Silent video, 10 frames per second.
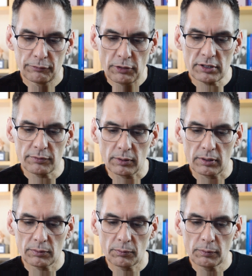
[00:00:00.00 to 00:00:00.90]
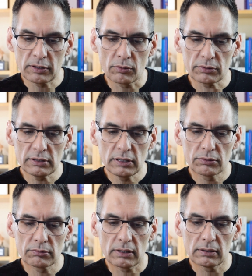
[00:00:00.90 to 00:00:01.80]
First of all, we don't need
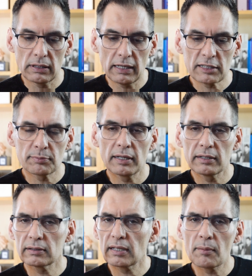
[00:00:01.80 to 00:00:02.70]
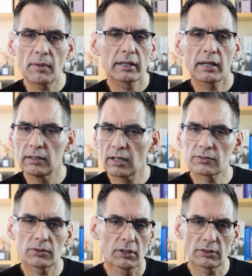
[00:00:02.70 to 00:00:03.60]
to explain game mechanics
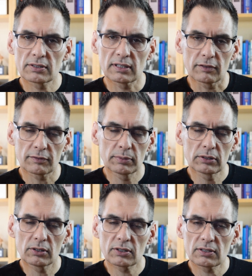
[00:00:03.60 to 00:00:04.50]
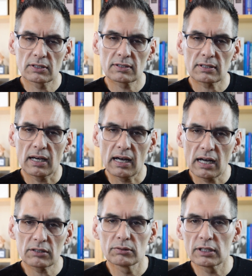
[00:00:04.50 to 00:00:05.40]
and all this stuff, because it's
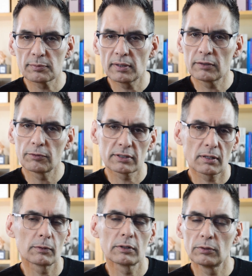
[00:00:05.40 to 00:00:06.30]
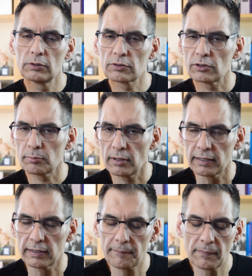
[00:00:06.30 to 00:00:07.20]
hard to explain for someone who's not
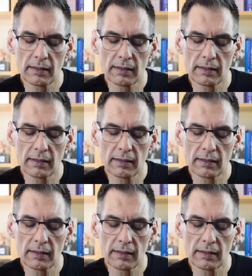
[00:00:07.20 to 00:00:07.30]
playing.